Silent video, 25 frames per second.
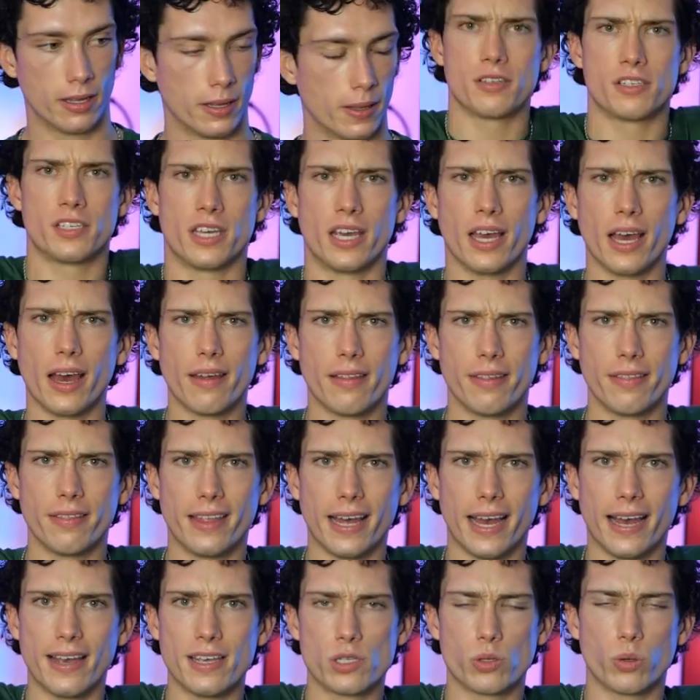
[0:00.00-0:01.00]
So yeah,
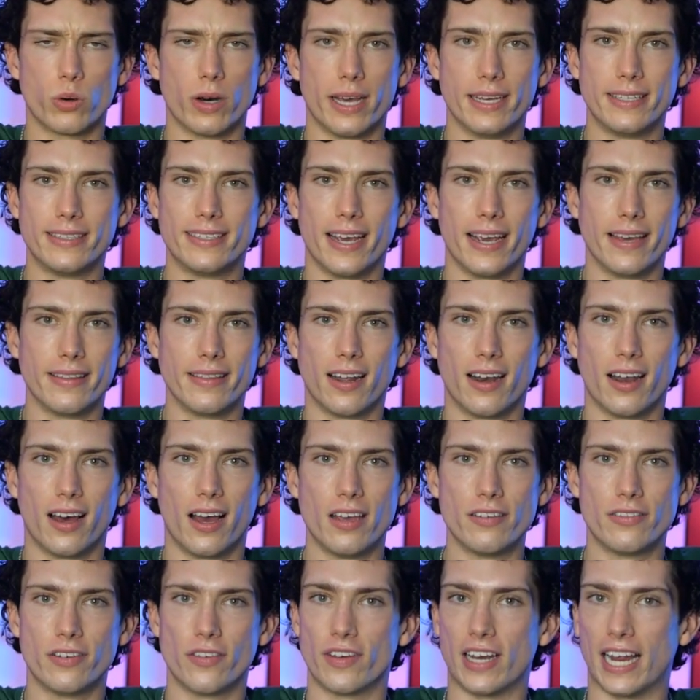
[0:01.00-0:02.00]
that is what a day in the
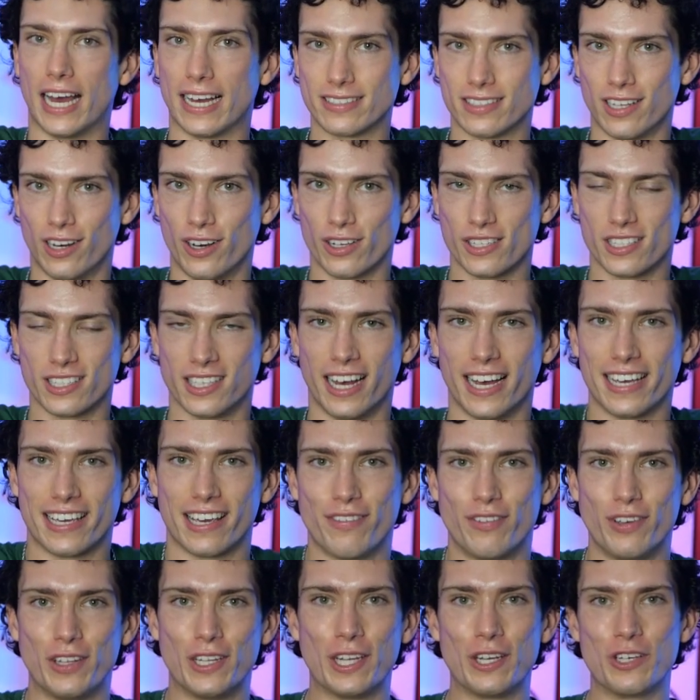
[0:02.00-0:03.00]
life of an actor looks like.
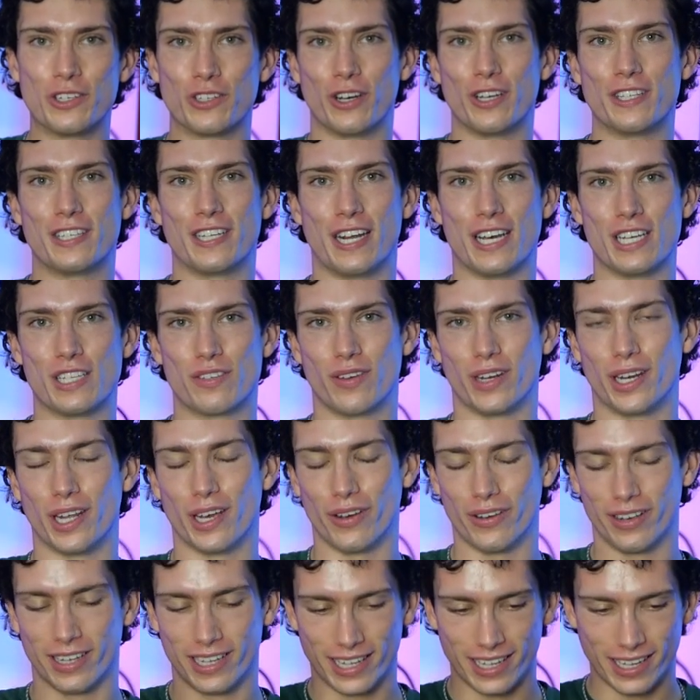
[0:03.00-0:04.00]
If you did enjoy today's
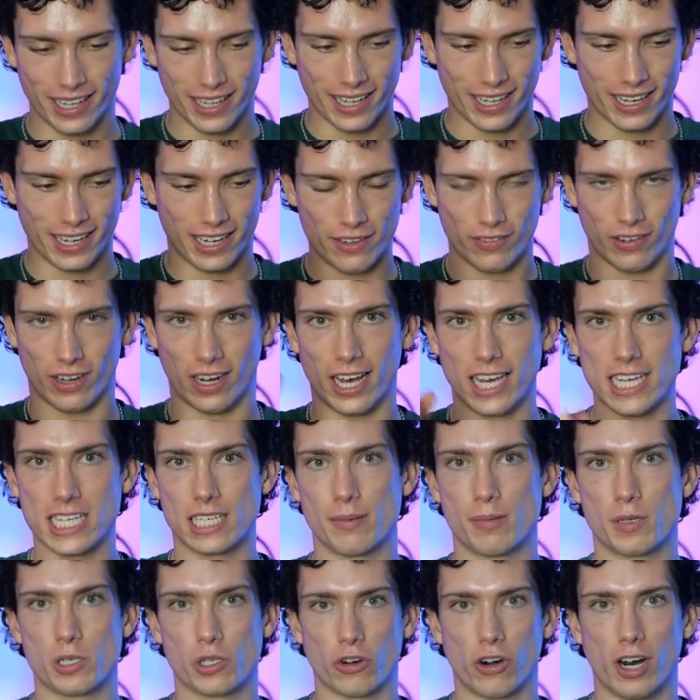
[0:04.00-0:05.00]
video, leave a like,
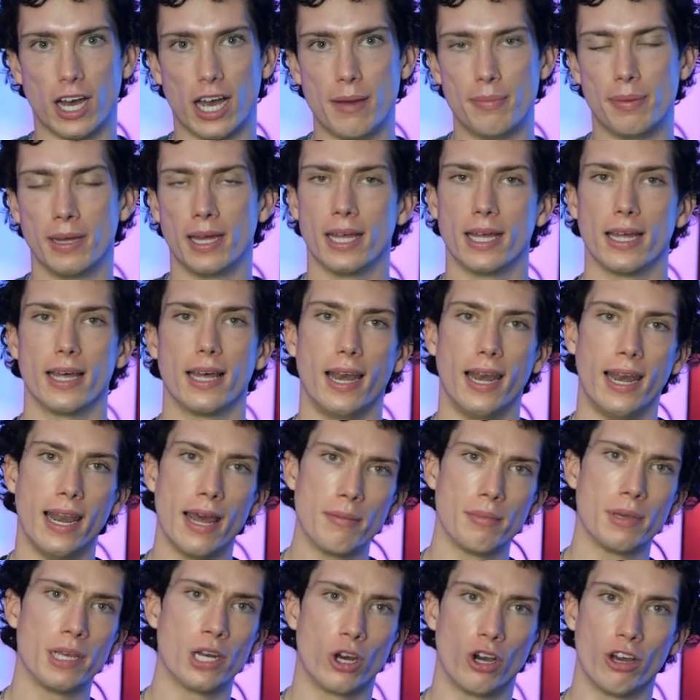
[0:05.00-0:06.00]
subscribe.
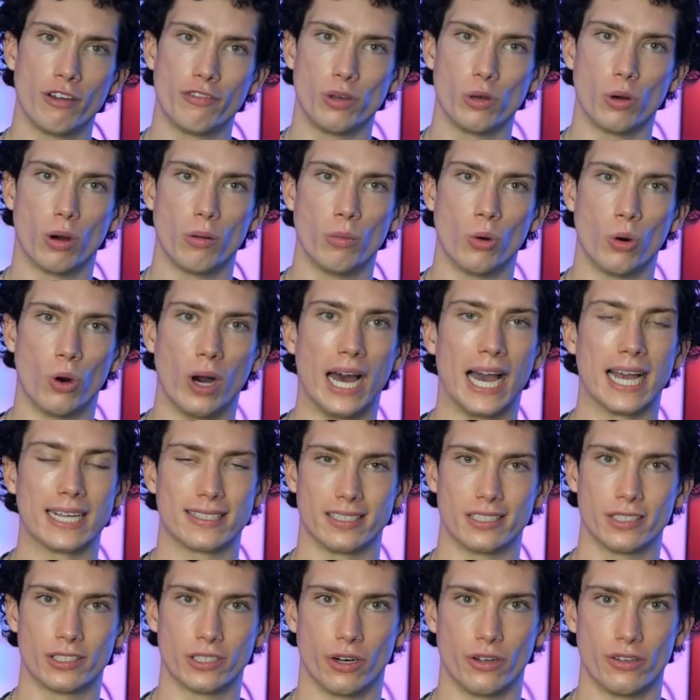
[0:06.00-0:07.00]
Let me know if you want more
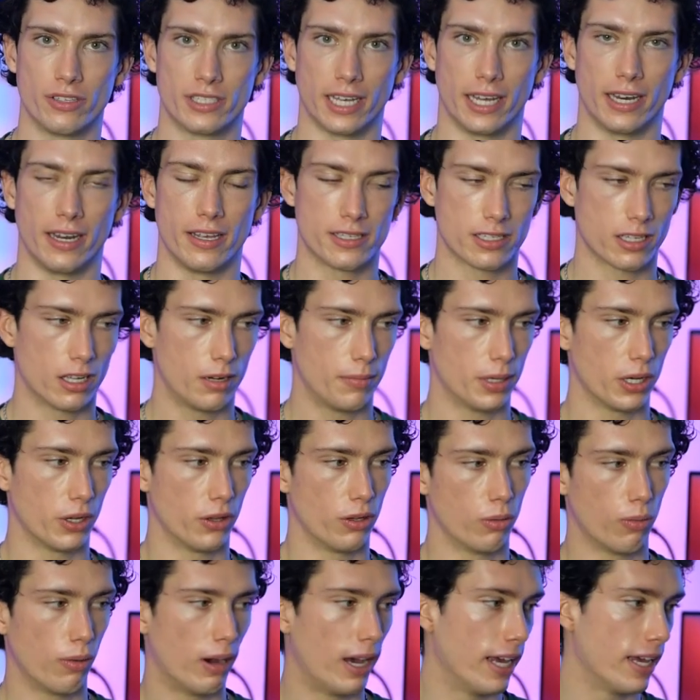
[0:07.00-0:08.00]
acting content. It's gonna be on
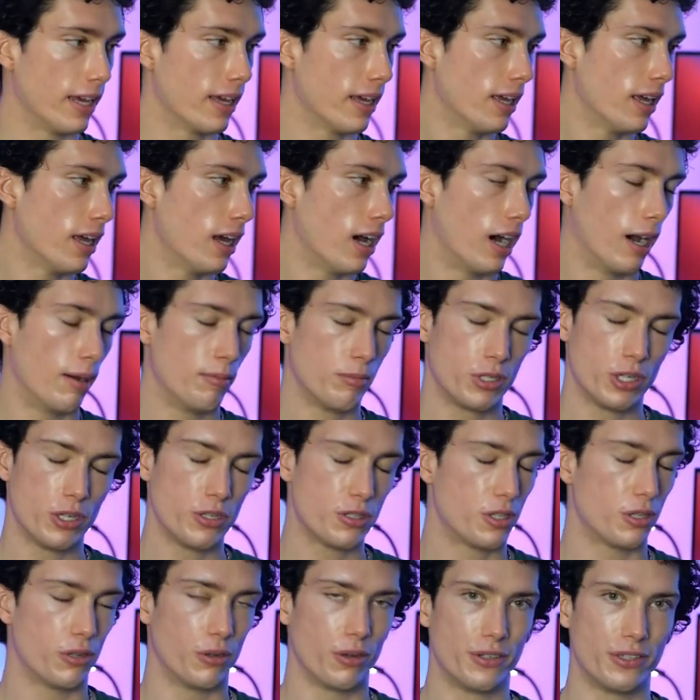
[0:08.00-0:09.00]
the way. I'm due
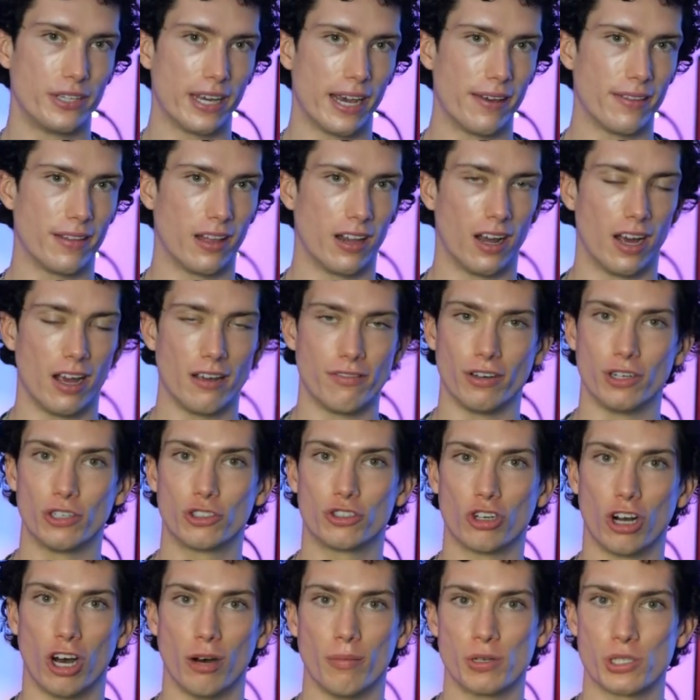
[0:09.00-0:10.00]
to do a day in the life at
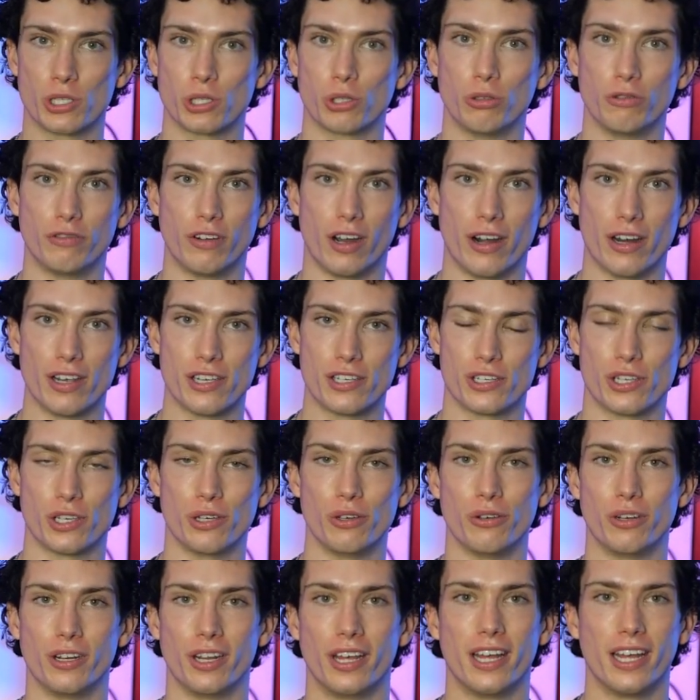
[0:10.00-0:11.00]
drama school very
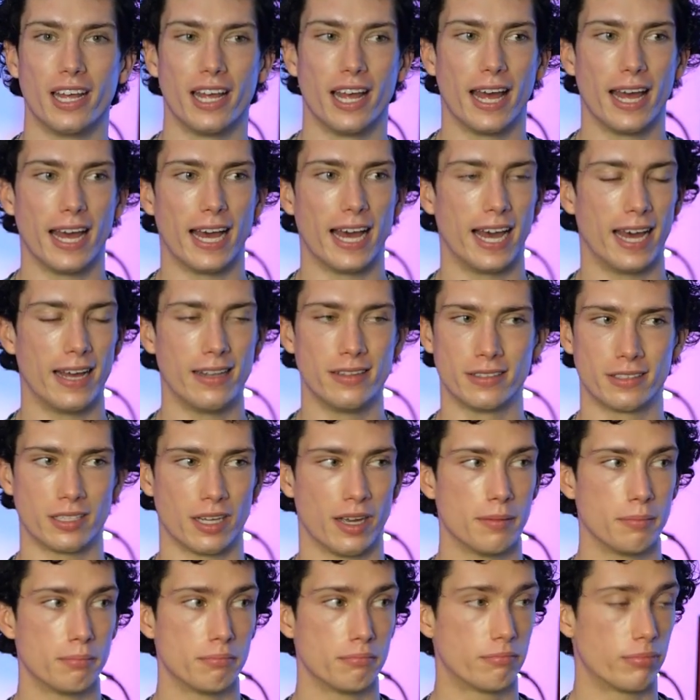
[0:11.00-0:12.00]
soon. And
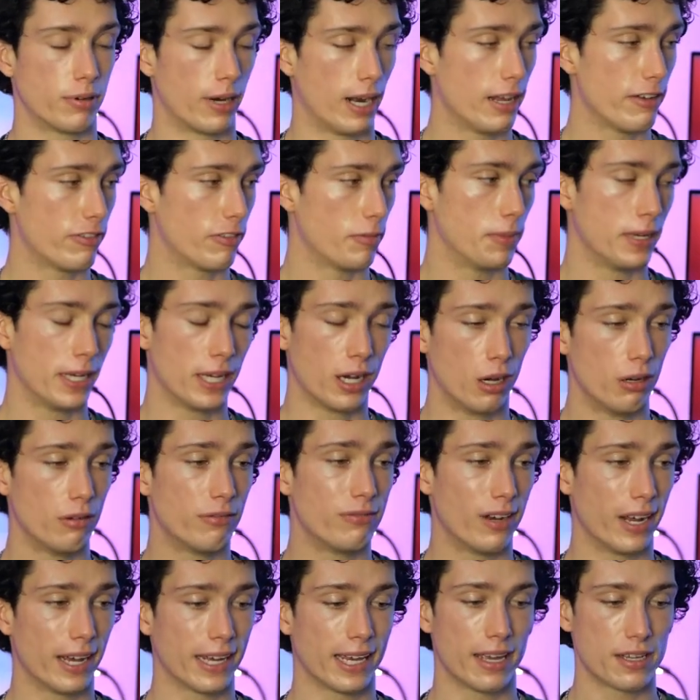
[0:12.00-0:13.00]
pray for me,
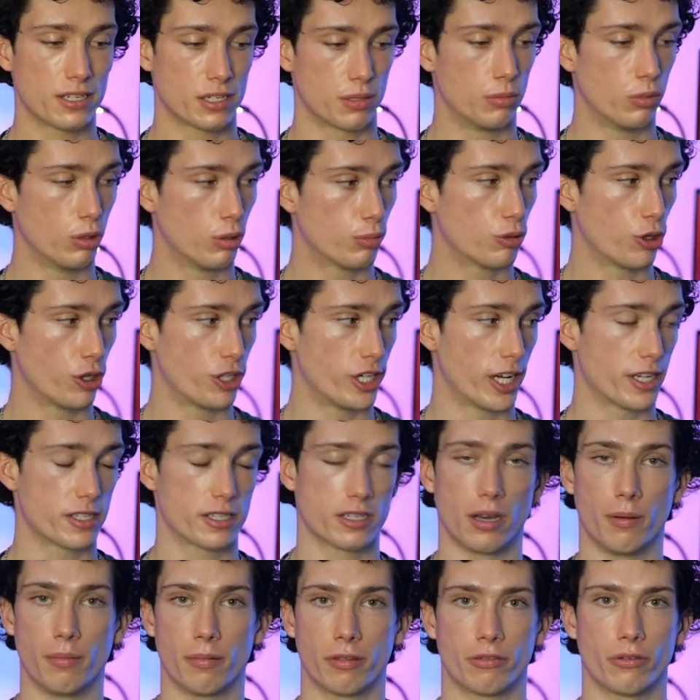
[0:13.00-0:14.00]
hopefully I get some more projects
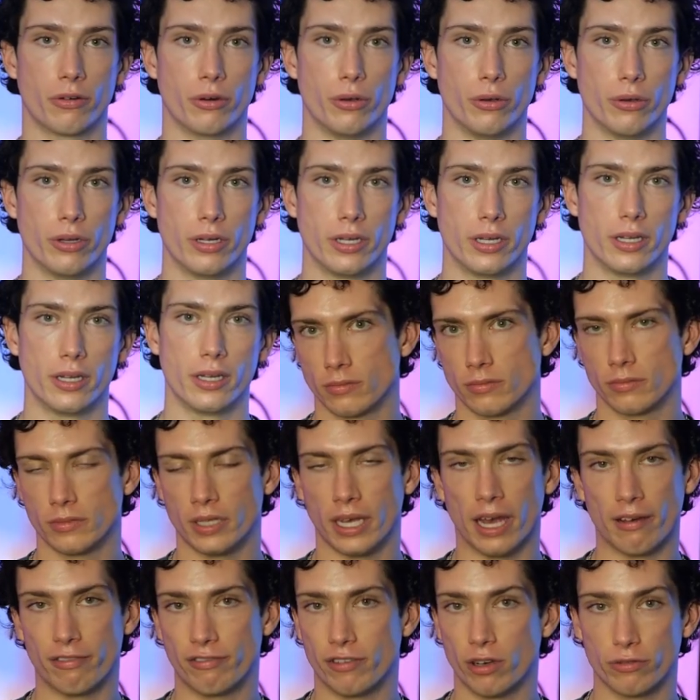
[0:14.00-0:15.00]
come through.
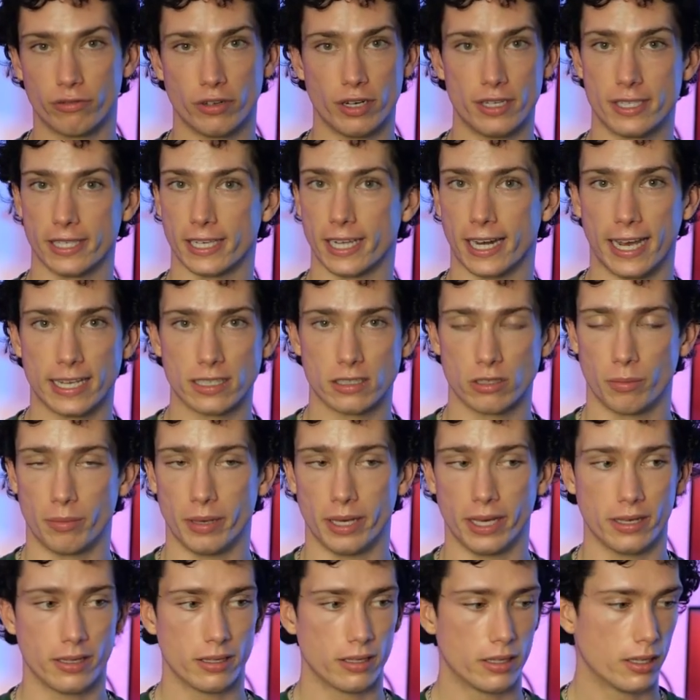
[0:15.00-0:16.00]
Yeah, feel free to connect with
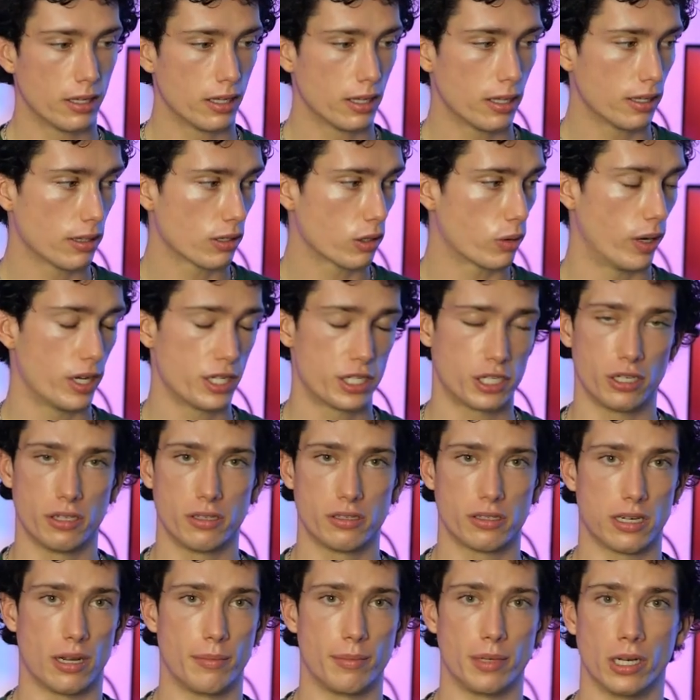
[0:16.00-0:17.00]
me.
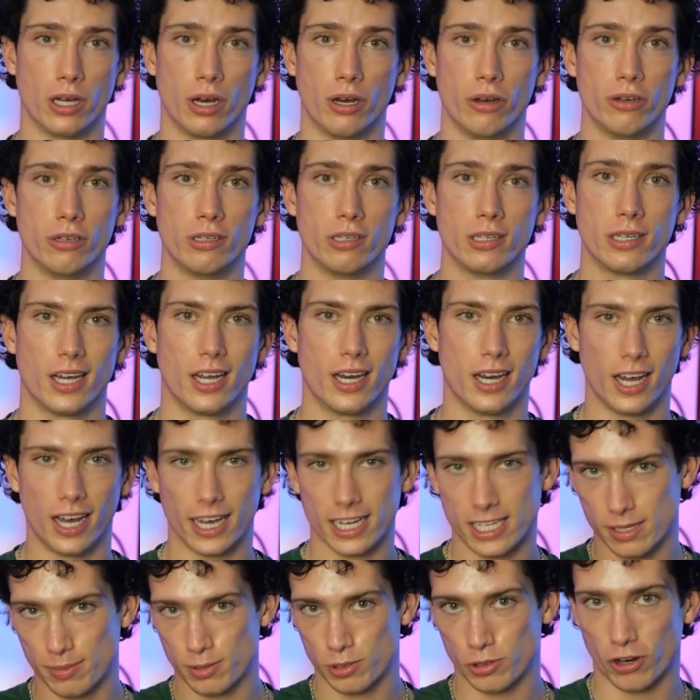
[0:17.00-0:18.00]
Questions, let me know.
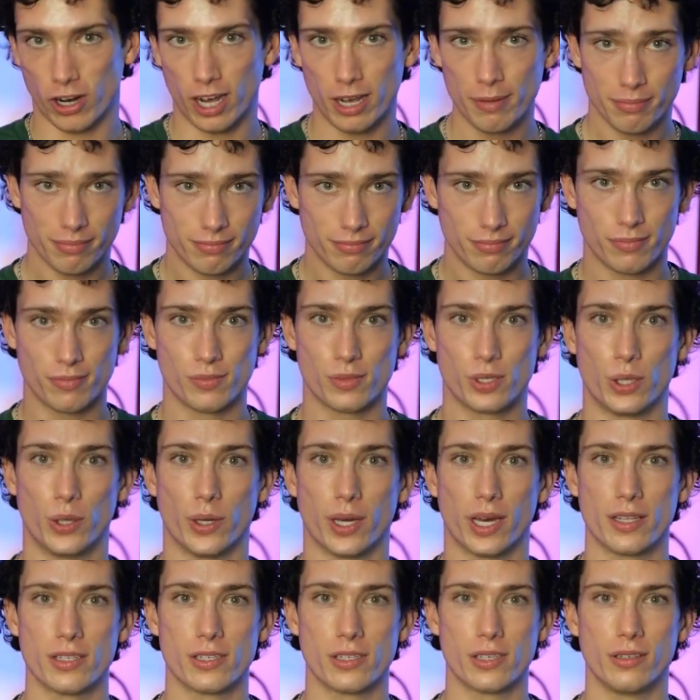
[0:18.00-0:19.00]
Like, subscribe. See you
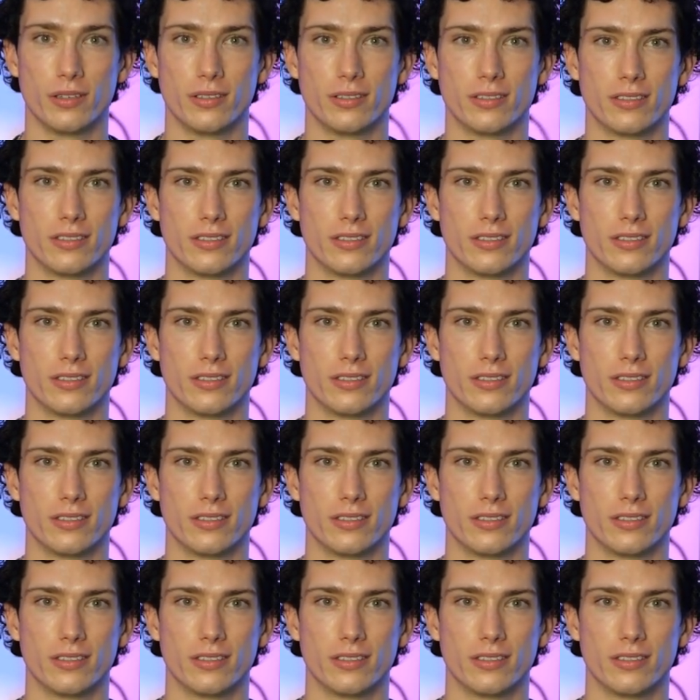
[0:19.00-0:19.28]
again soon.